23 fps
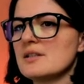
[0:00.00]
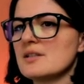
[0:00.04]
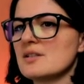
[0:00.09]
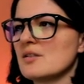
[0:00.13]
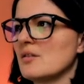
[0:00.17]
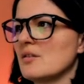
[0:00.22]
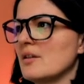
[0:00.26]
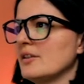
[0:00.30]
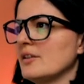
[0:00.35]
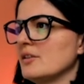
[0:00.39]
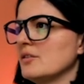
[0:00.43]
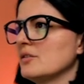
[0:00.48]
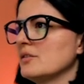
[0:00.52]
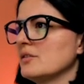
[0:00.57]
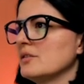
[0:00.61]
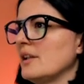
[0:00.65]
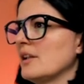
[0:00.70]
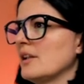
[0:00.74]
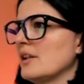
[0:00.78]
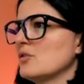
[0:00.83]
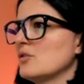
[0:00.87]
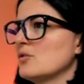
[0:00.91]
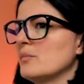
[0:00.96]
so I don't
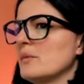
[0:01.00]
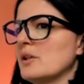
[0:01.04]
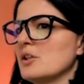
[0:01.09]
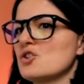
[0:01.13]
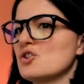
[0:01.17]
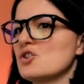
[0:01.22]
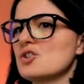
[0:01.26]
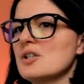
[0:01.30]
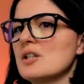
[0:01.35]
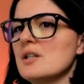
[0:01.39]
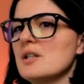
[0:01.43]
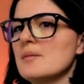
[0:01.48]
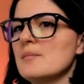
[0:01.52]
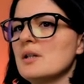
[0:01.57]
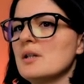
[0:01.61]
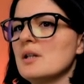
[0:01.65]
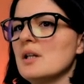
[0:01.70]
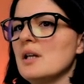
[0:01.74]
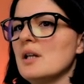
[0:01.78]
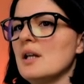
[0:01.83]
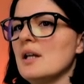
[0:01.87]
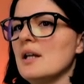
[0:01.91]
take too much time.